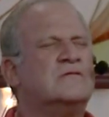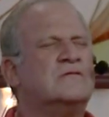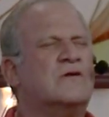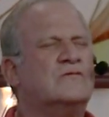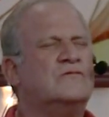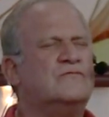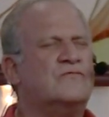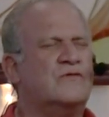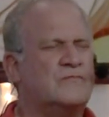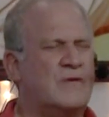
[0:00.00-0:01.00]
the whole
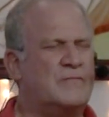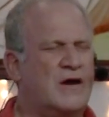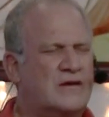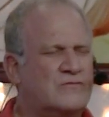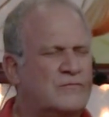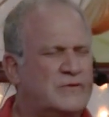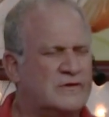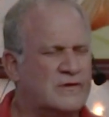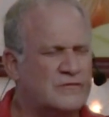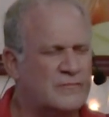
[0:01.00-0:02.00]
universe, my body, all
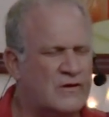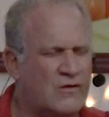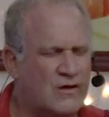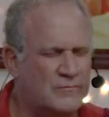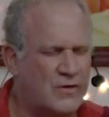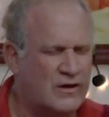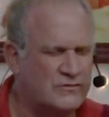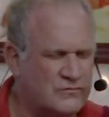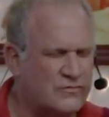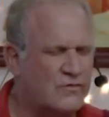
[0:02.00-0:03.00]
beings, my heart,
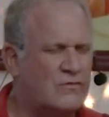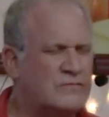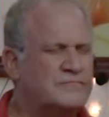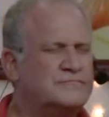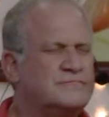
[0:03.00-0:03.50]
mind, soul.